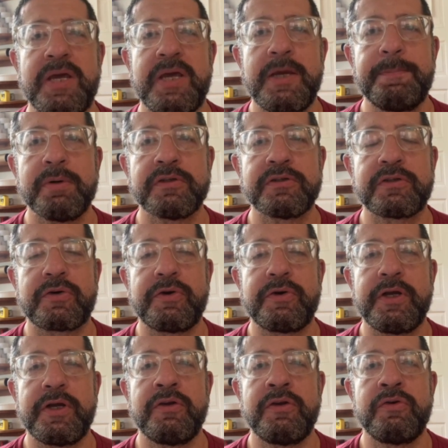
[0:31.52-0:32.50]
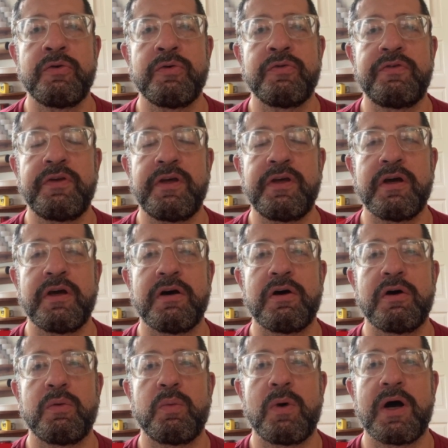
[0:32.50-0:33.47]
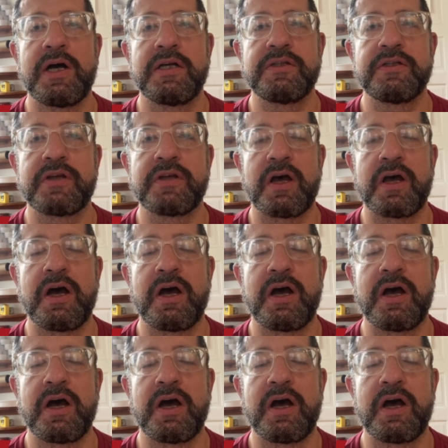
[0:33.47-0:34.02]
People's Green New Deal was